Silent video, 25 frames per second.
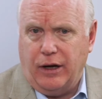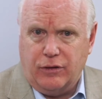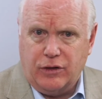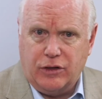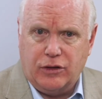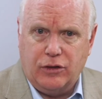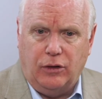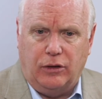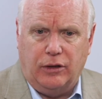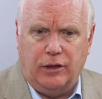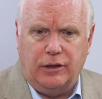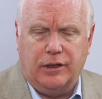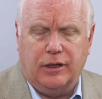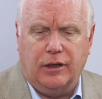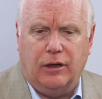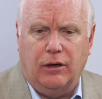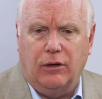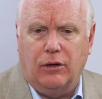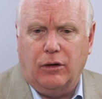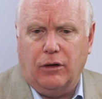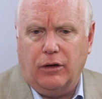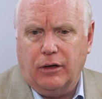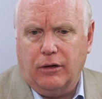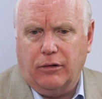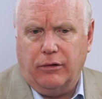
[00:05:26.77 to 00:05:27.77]
and sold it to
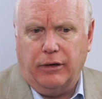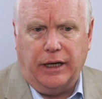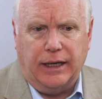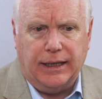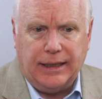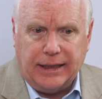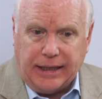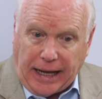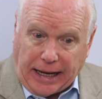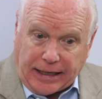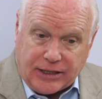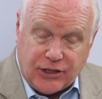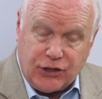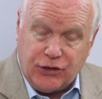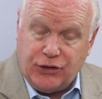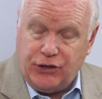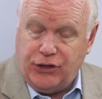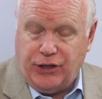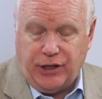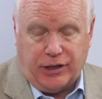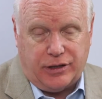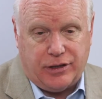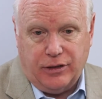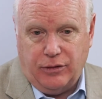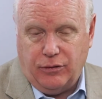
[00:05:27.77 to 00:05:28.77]
Galore Creek. That's
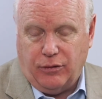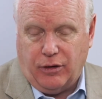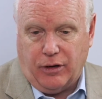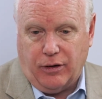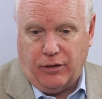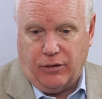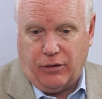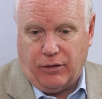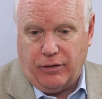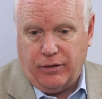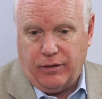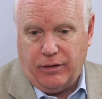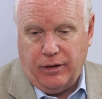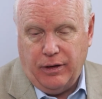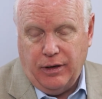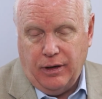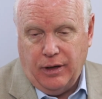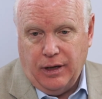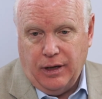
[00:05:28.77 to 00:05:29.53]
just to our north.